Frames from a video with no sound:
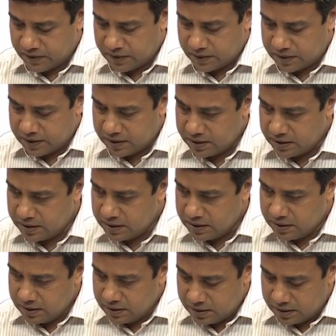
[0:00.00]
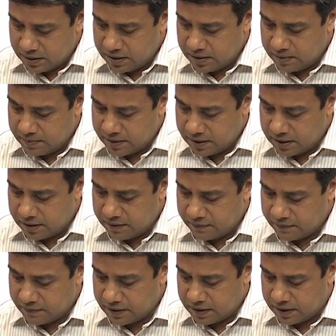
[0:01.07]
okay, d by d
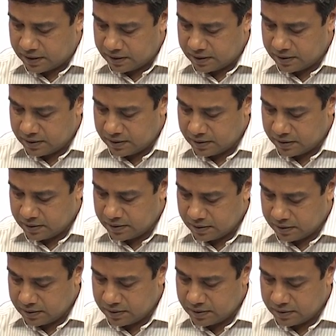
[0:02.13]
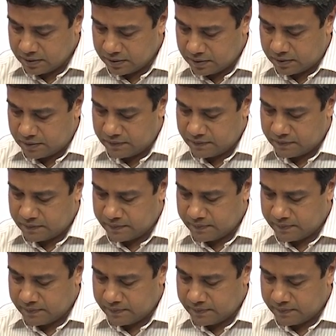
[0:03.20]
phi of,